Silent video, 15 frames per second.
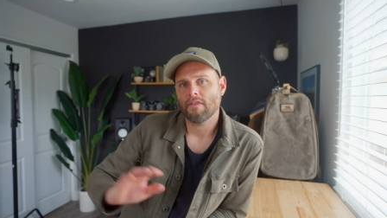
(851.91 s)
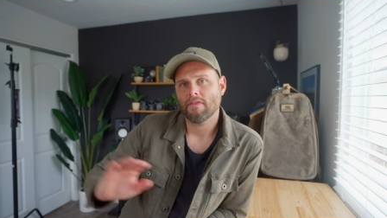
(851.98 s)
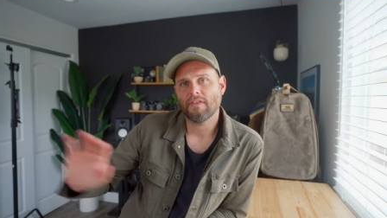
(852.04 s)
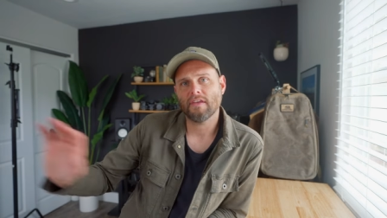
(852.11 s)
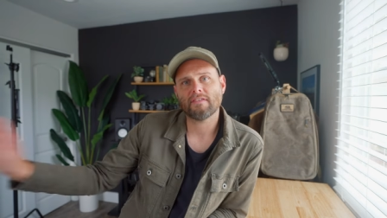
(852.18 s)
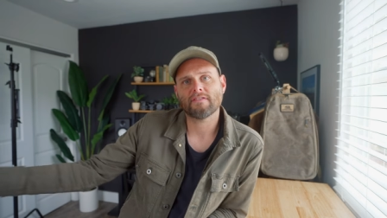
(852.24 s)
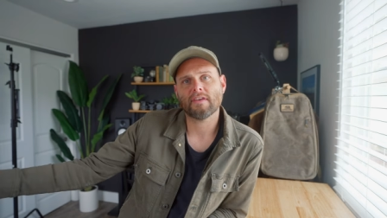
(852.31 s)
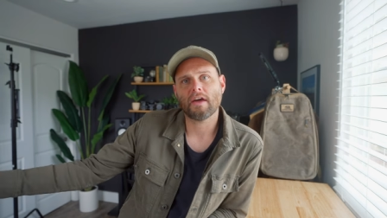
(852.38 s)

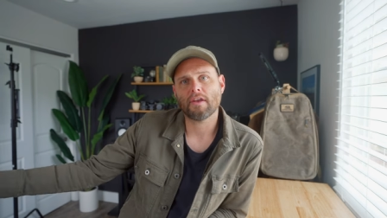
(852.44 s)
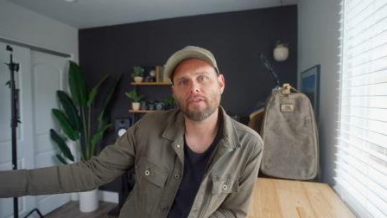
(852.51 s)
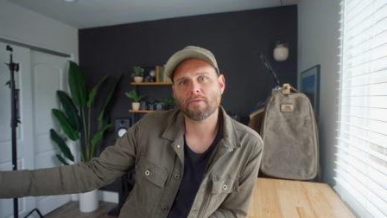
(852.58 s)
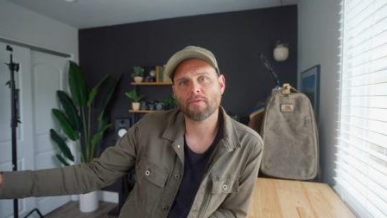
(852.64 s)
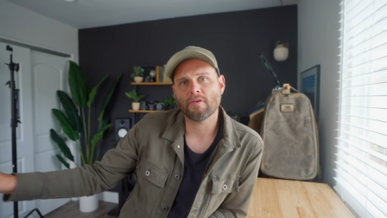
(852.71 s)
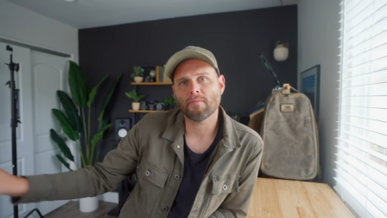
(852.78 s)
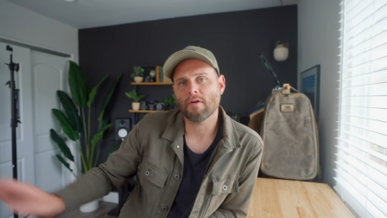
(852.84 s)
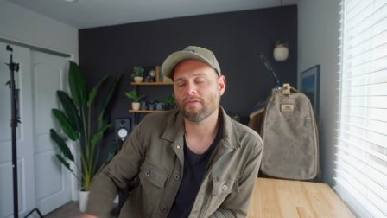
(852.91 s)
This side of the
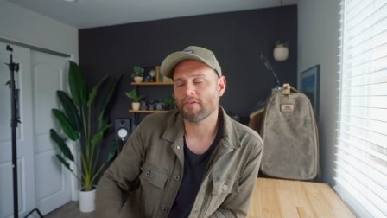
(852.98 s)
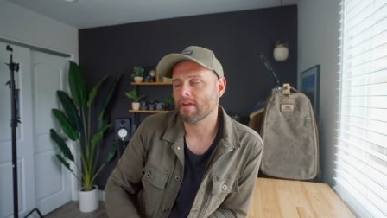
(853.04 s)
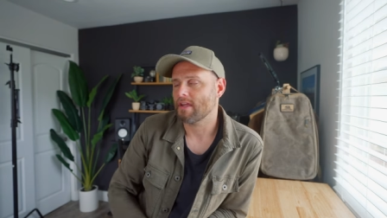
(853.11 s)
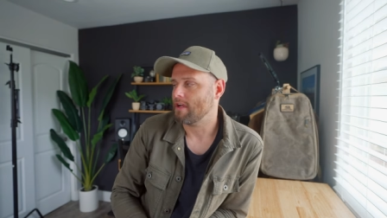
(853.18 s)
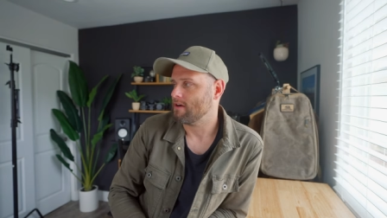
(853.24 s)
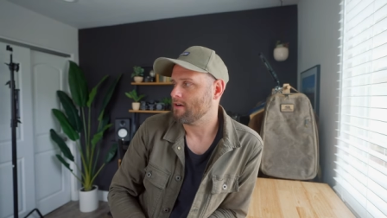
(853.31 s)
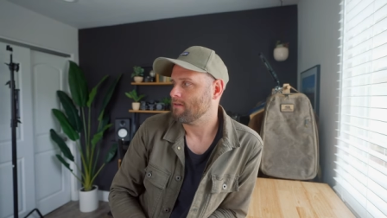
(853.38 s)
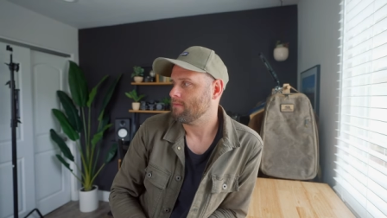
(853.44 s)
room over
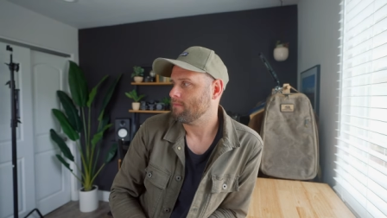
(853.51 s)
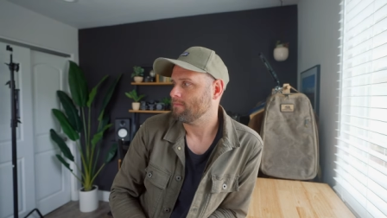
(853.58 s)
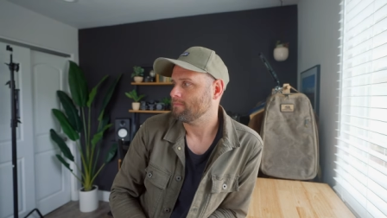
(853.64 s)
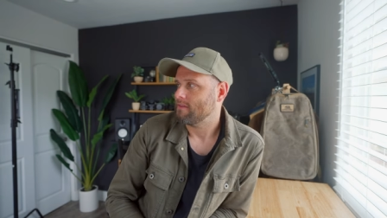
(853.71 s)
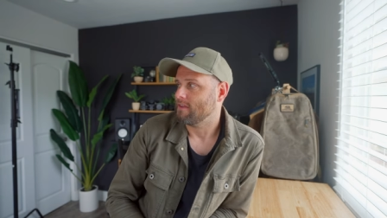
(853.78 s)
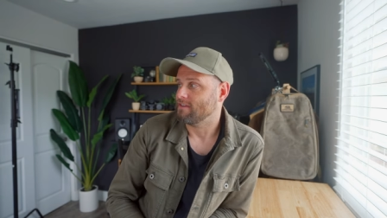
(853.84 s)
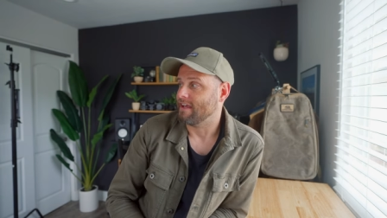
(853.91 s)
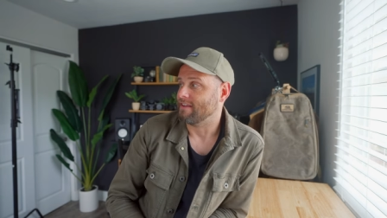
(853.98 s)
here,
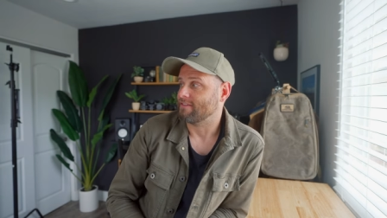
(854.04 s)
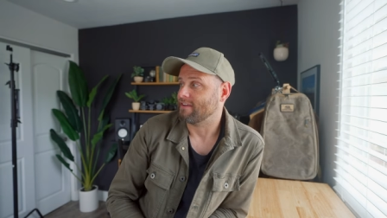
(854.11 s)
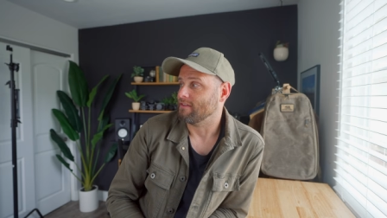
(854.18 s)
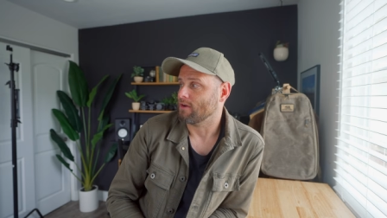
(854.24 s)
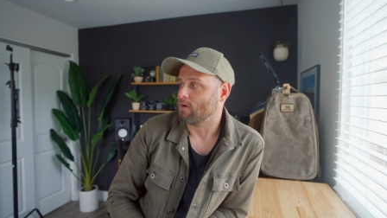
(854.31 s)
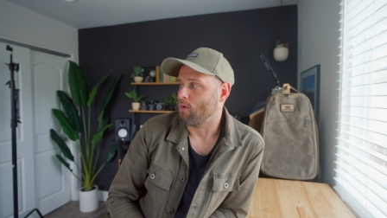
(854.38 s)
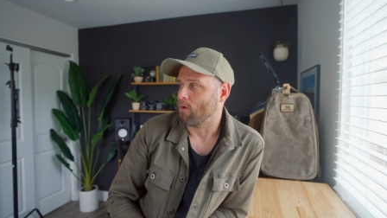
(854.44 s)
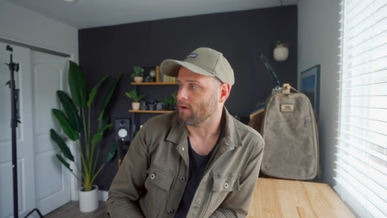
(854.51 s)
the desk in
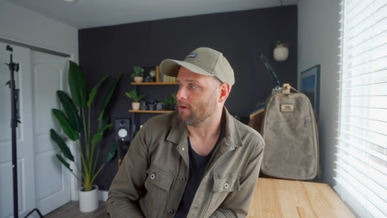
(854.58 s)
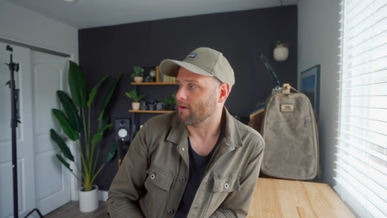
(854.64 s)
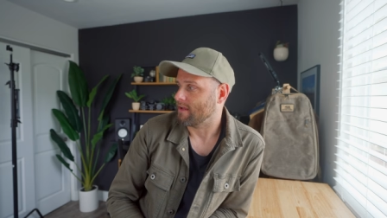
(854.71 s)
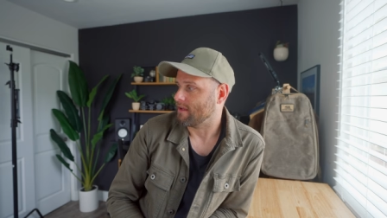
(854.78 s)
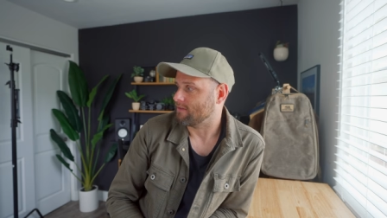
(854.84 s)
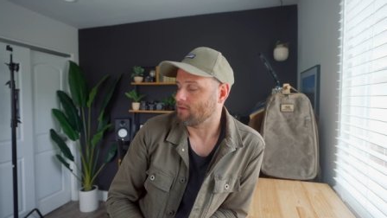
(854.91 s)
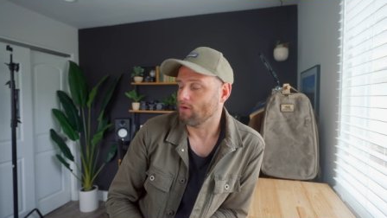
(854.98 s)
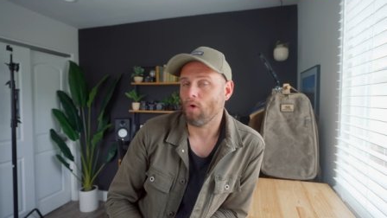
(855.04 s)
the corner
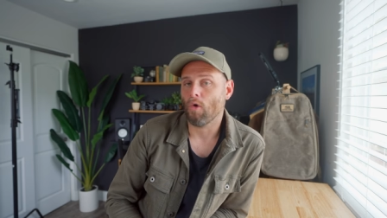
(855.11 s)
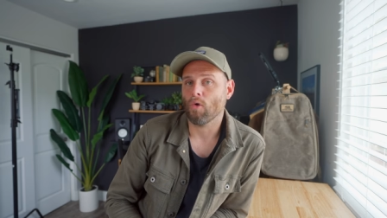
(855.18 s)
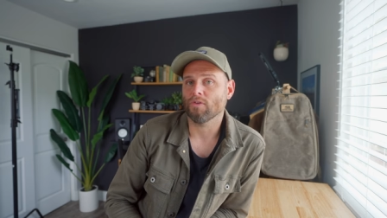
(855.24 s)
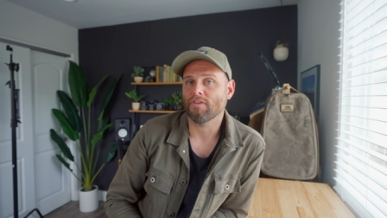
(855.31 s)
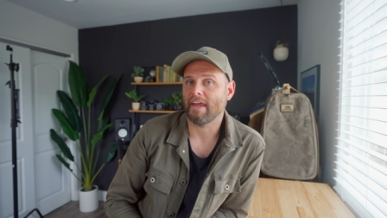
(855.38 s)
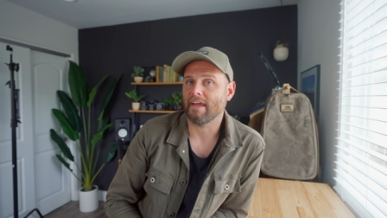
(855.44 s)
is an old